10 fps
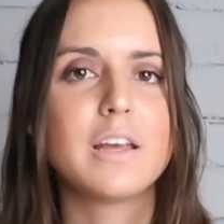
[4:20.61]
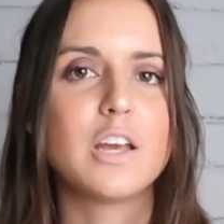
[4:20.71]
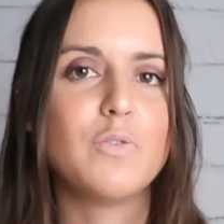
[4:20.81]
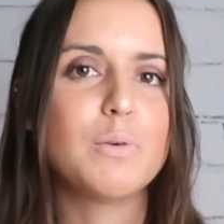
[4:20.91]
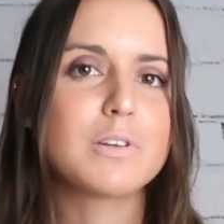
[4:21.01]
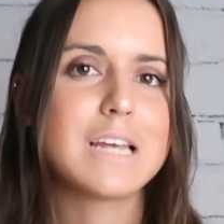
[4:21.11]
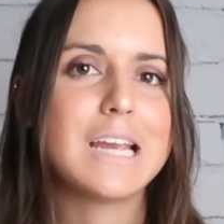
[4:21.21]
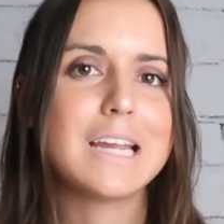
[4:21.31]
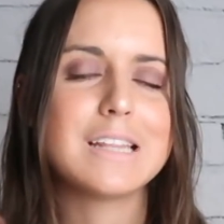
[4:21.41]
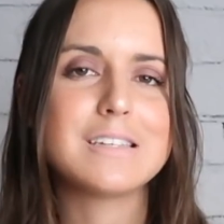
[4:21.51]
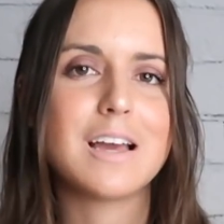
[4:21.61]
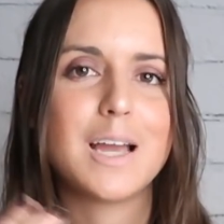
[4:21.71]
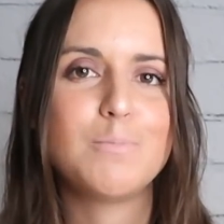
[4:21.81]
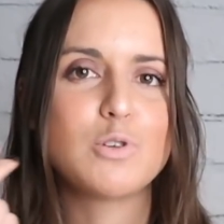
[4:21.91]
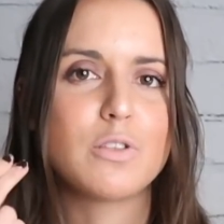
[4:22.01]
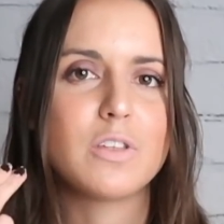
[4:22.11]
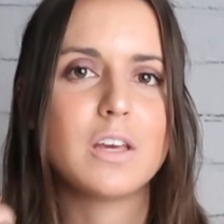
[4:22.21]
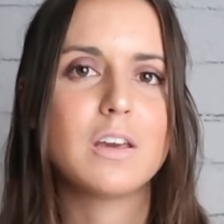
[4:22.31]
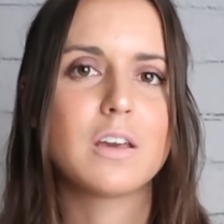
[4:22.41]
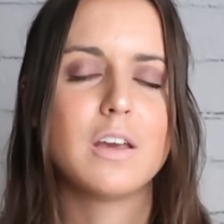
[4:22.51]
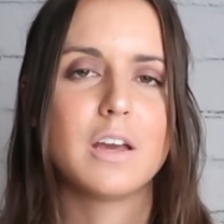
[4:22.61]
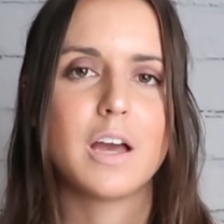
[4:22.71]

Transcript: If we were taking the time to think